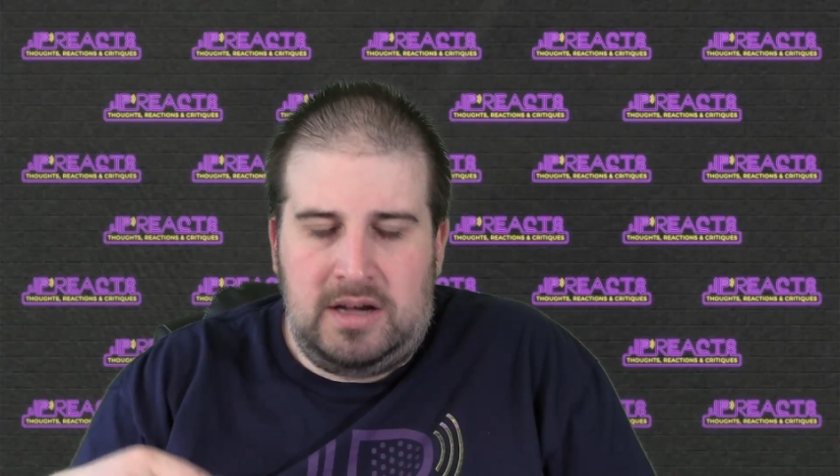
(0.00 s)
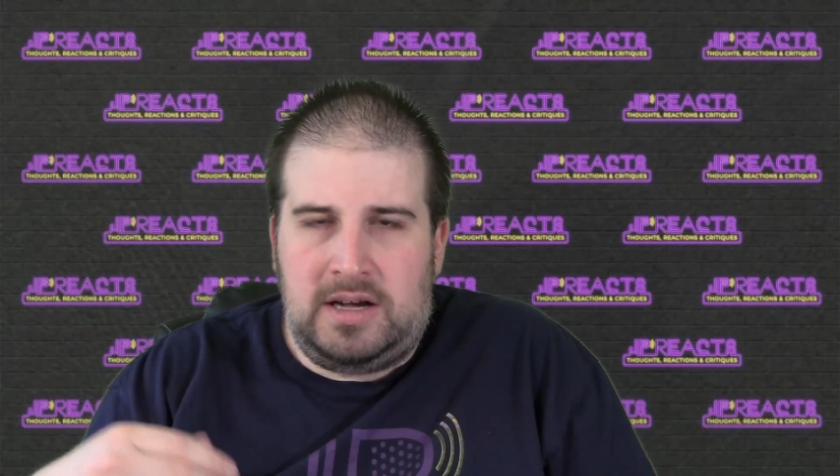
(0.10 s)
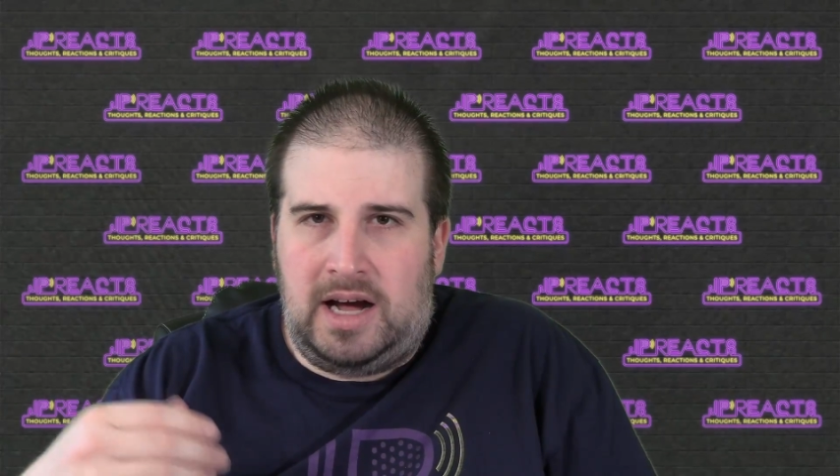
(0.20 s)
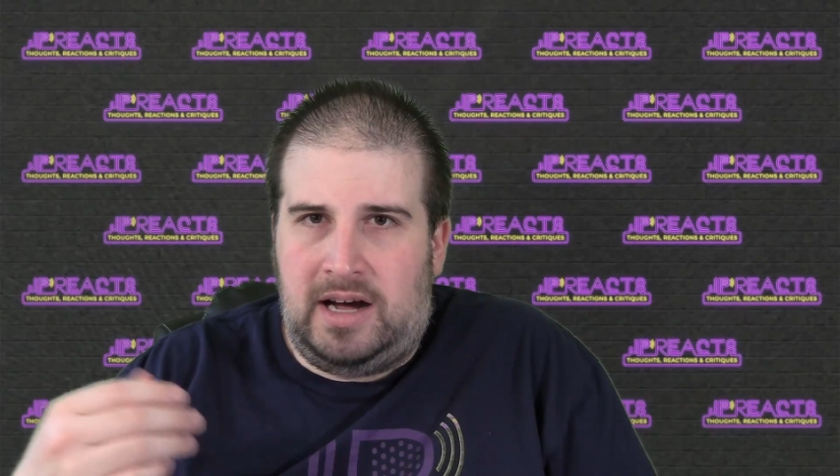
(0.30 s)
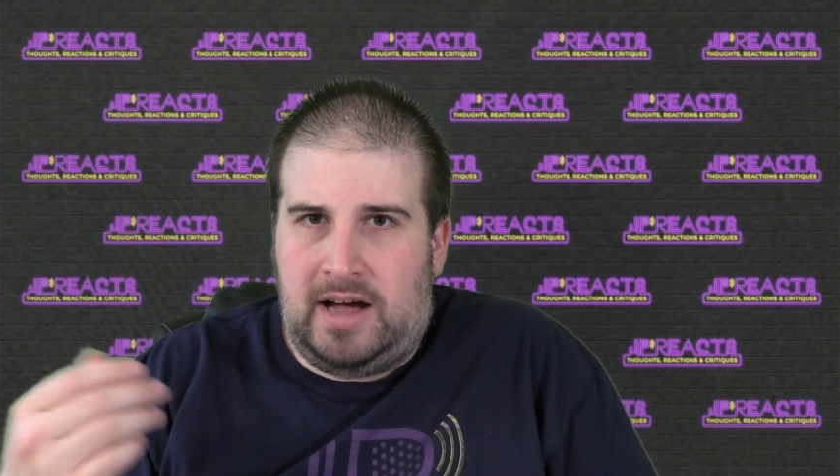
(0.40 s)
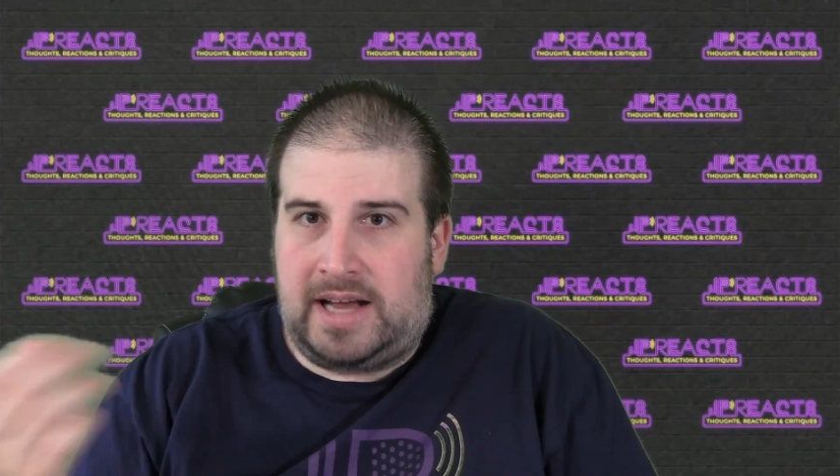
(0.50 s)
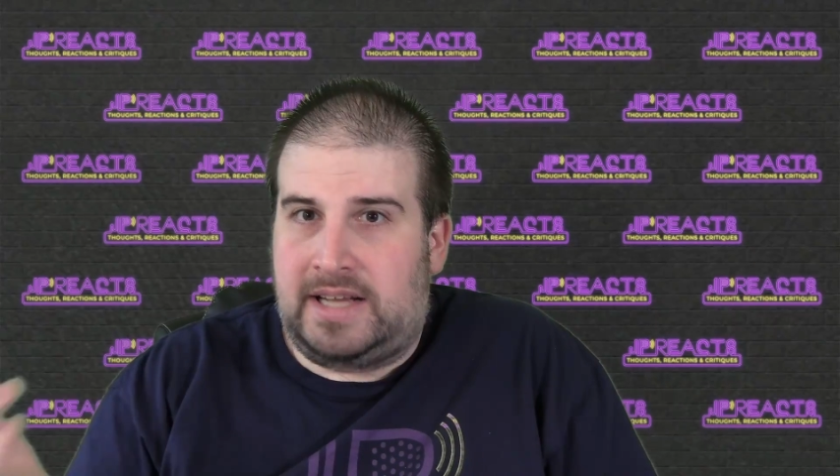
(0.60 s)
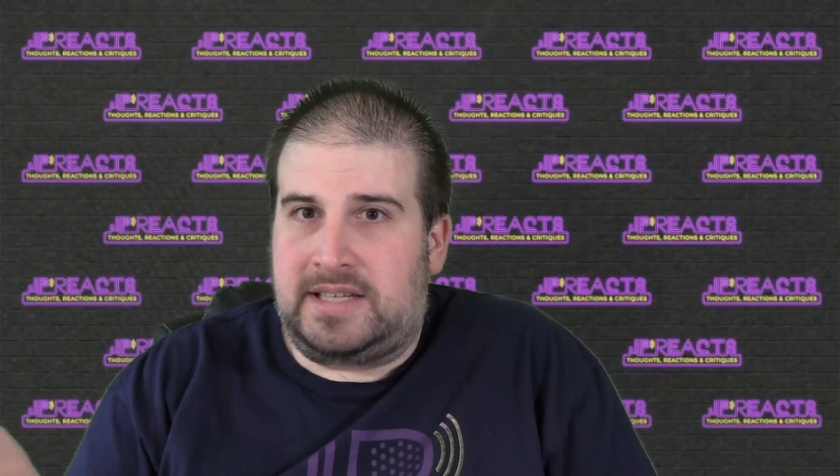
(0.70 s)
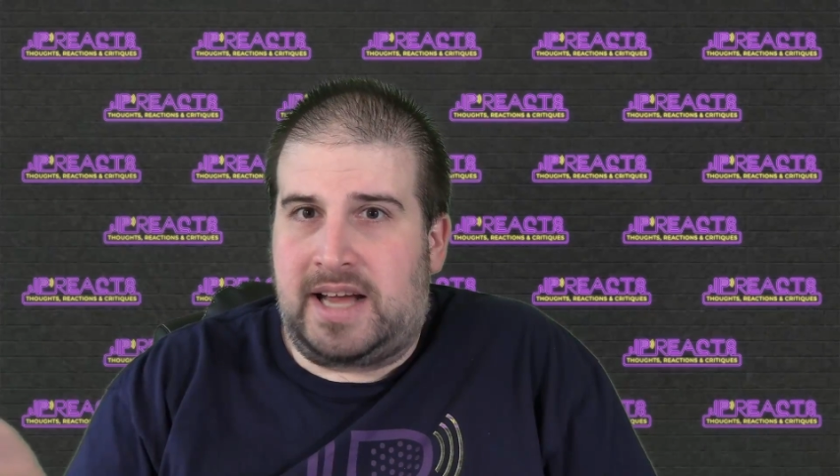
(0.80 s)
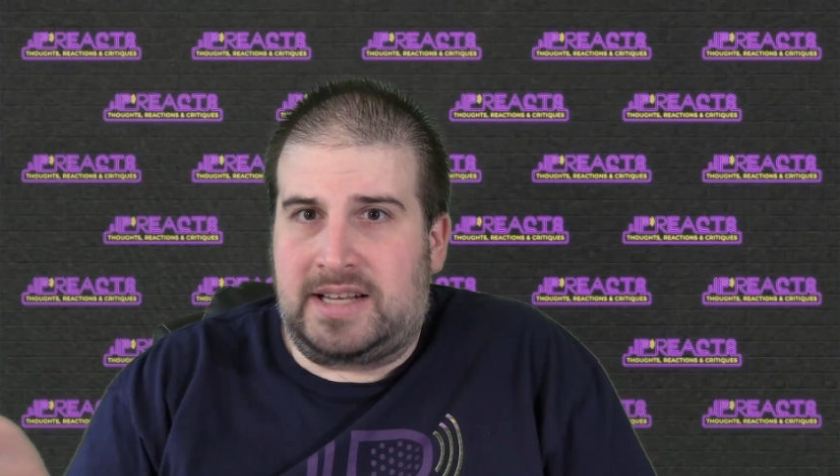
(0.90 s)
I
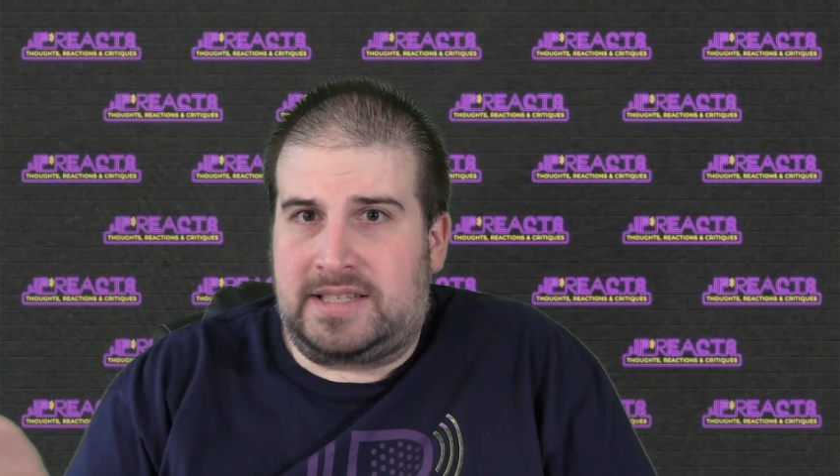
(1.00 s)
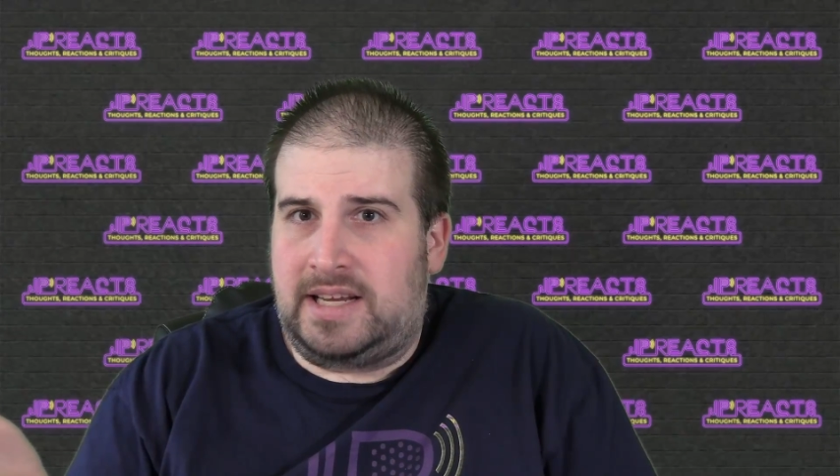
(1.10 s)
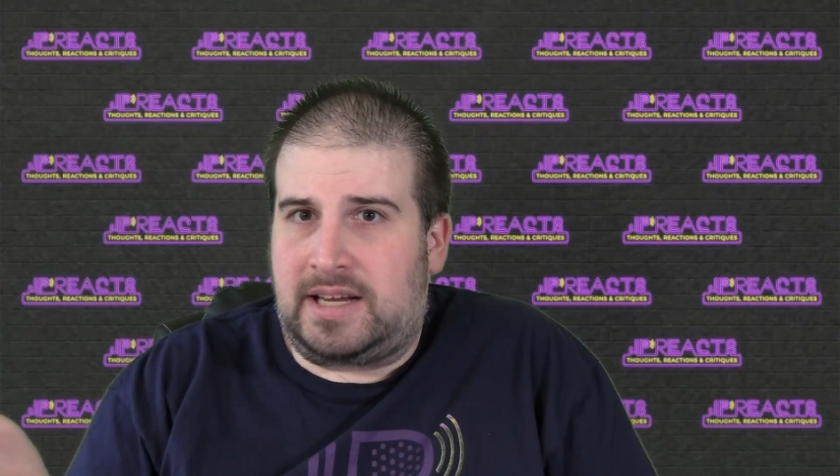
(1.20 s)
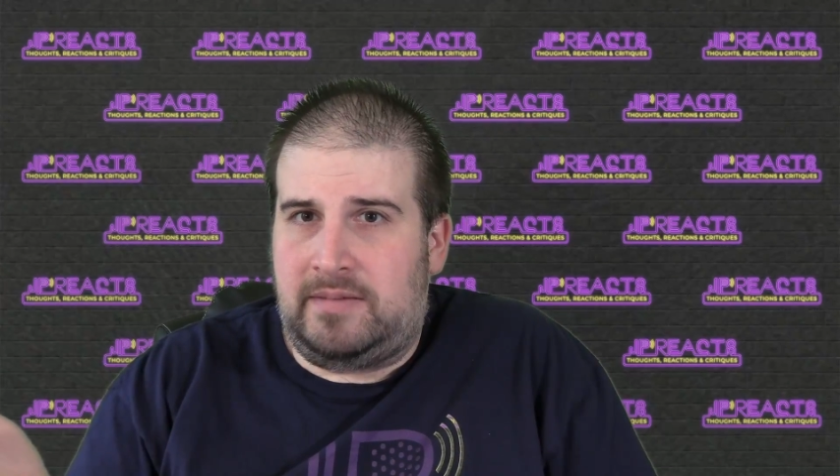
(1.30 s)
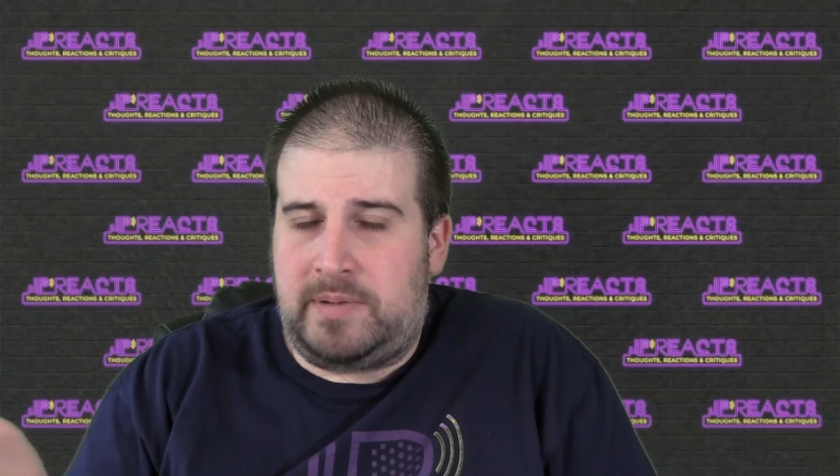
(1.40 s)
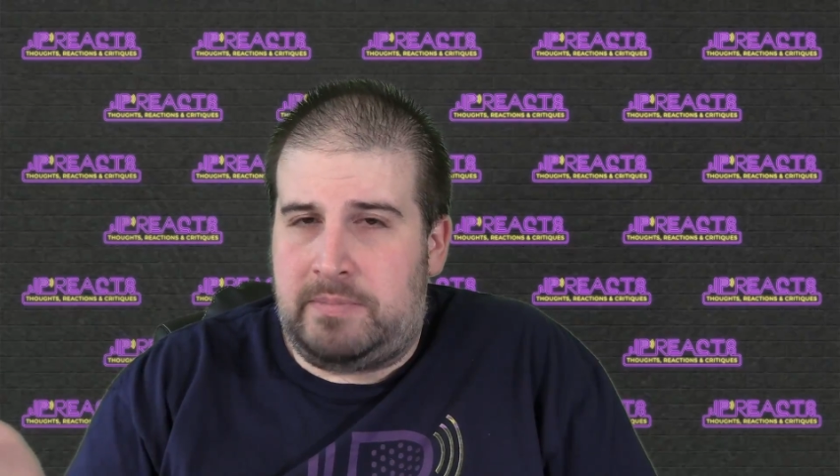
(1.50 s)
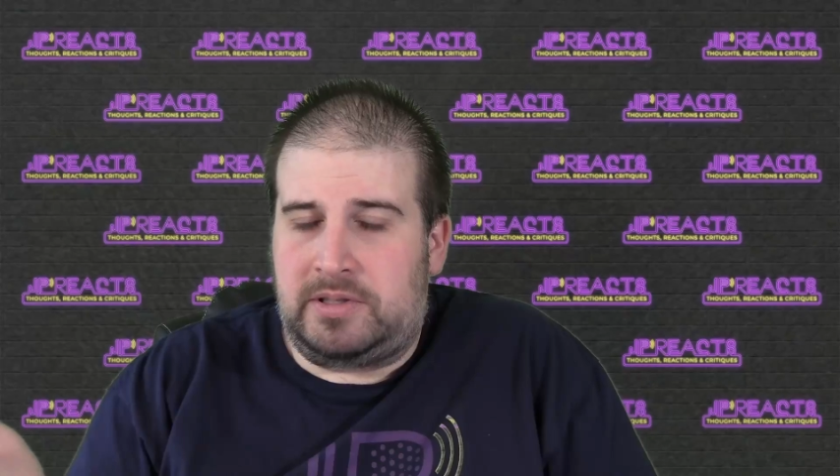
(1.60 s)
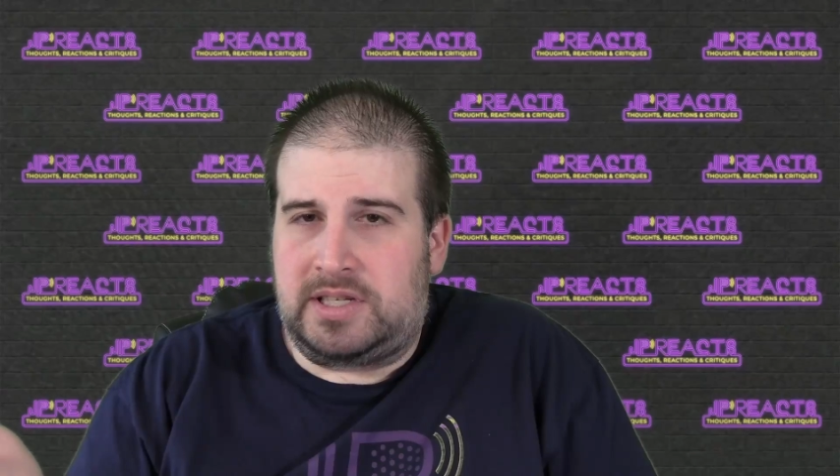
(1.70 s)
guess he got sick of people